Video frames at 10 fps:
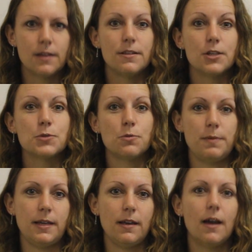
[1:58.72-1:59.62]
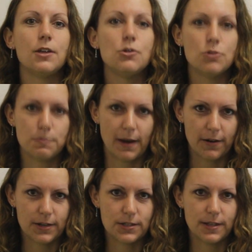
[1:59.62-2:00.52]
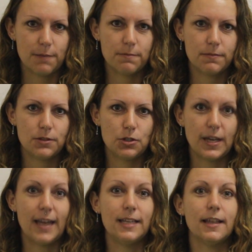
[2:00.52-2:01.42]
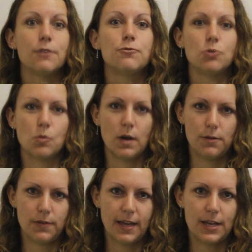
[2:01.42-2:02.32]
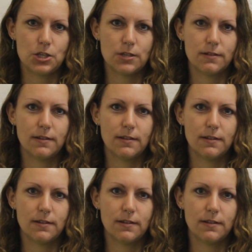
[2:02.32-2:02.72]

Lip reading: This will be a huge barrier to them to gaining that full qualification.